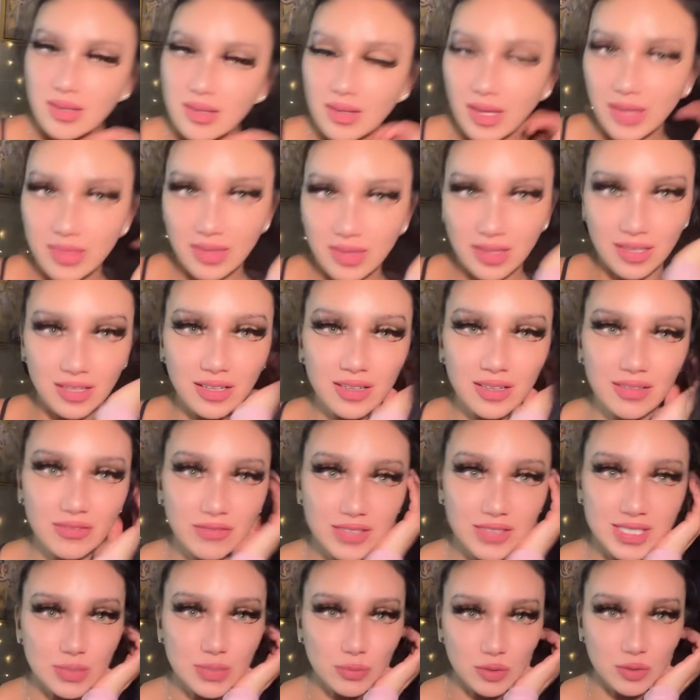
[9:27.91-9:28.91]
I think
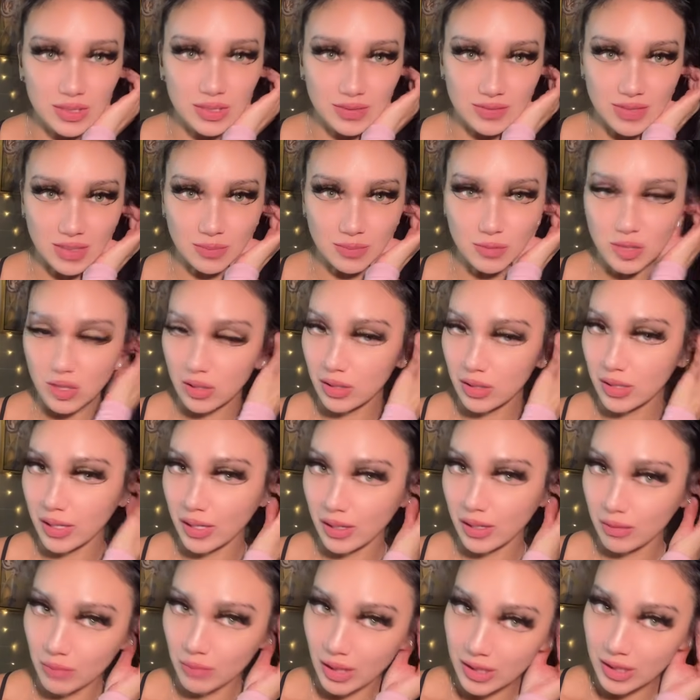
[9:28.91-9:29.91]
Visible lives up to their name.